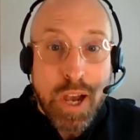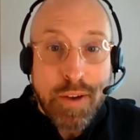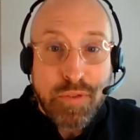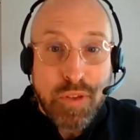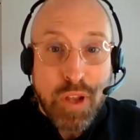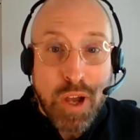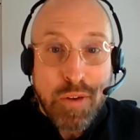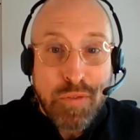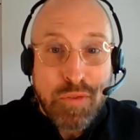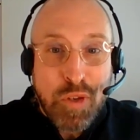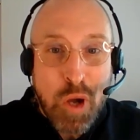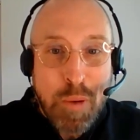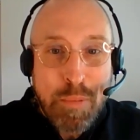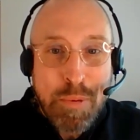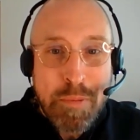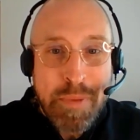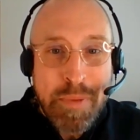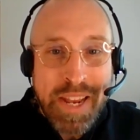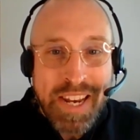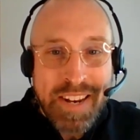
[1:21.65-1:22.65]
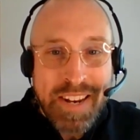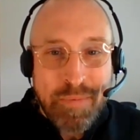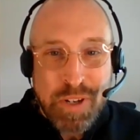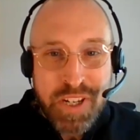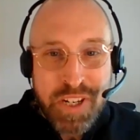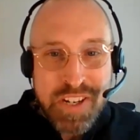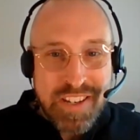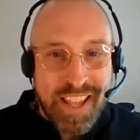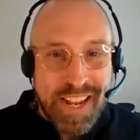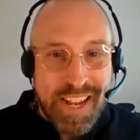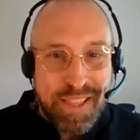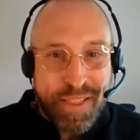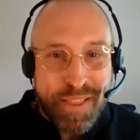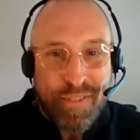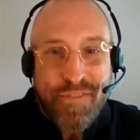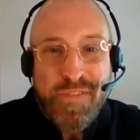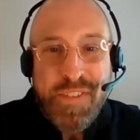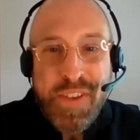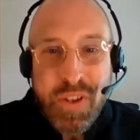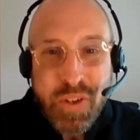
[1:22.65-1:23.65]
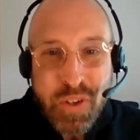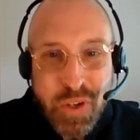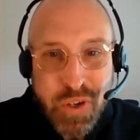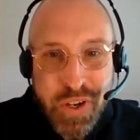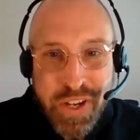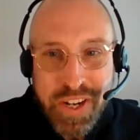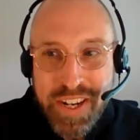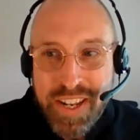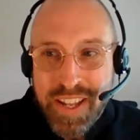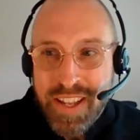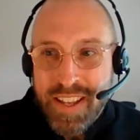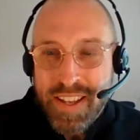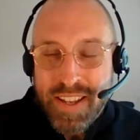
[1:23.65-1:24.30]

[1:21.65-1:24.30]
of dopamine, which is like the feel-good